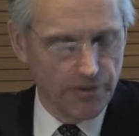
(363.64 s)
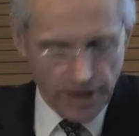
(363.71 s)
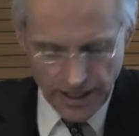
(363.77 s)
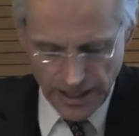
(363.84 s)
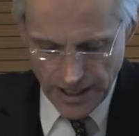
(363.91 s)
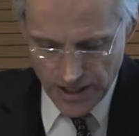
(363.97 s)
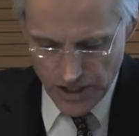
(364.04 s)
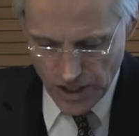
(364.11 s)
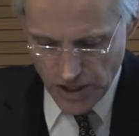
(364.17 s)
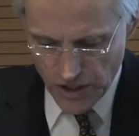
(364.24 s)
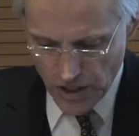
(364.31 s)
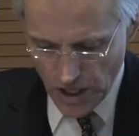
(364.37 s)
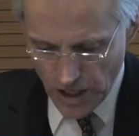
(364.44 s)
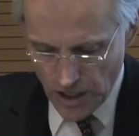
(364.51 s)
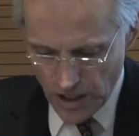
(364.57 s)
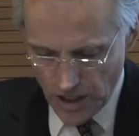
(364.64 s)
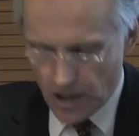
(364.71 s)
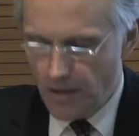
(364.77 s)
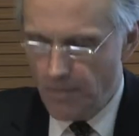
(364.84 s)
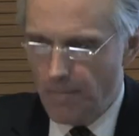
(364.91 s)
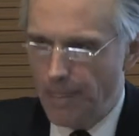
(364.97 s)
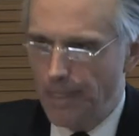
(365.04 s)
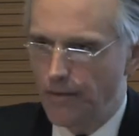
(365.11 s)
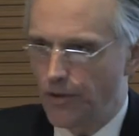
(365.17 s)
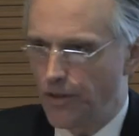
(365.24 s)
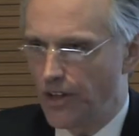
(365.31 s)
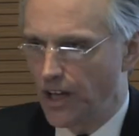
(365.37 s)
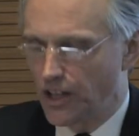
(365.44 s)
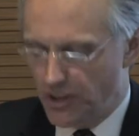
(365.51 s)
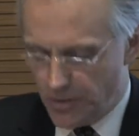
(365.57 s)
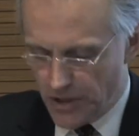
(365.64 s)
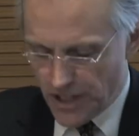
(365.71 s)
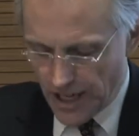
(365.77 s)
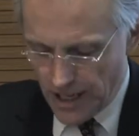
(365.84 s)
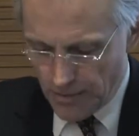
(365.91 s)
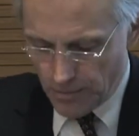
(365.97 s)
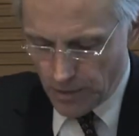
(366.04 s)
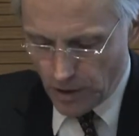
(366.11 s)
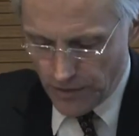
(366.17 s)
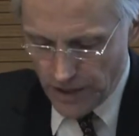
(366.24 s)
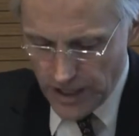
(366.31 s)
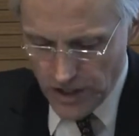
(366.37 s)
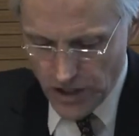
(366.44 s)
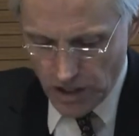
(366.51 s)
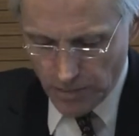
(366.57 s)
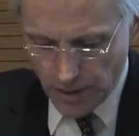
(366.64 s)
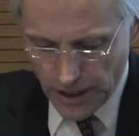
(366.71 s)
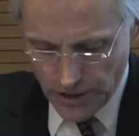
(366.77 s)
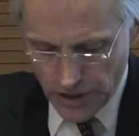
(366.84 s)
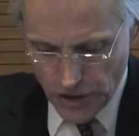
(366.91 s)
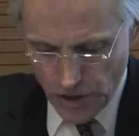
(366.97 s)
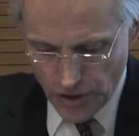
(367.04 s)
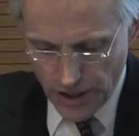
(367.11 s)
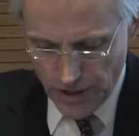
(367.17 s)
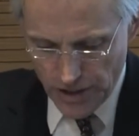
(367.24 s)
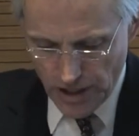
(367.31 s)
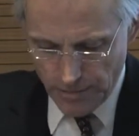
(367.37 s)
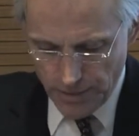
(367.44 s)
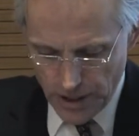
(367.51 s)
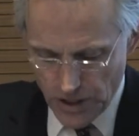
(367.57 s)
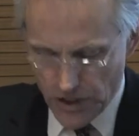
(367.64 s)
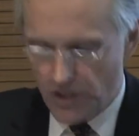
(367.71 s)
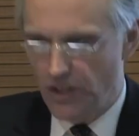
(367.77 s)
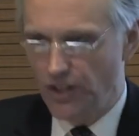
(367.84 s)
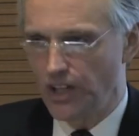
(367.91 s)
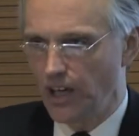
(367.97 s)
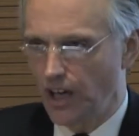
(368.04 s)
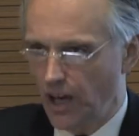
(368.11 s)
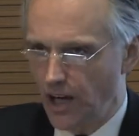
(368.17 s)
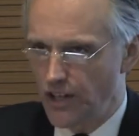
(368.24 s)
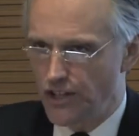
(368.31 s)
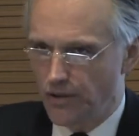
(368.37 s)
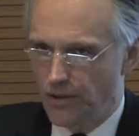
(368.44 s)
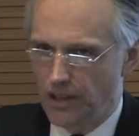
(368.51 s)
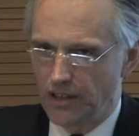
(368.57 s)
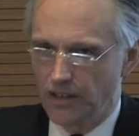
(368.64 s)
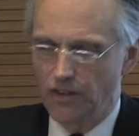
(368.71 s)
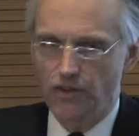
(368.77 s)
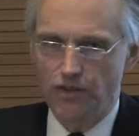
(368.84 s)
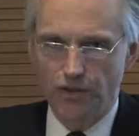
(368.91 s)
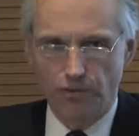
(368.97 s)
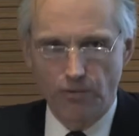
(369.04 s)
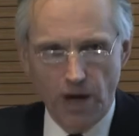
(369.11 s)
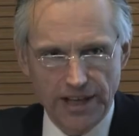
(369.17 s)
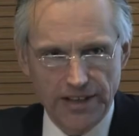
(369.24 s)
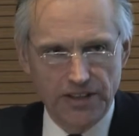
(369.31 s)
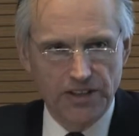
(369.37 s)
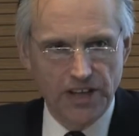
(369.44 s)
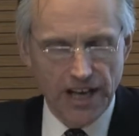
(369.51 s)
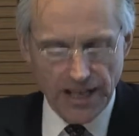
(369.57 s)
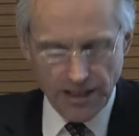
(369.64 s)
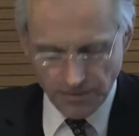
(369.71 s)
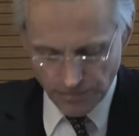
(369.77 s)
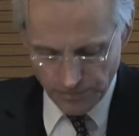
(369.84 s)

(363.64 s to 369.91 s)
and regulators, with the ultimate aim of easing burdens on those companies that are doing the right thing.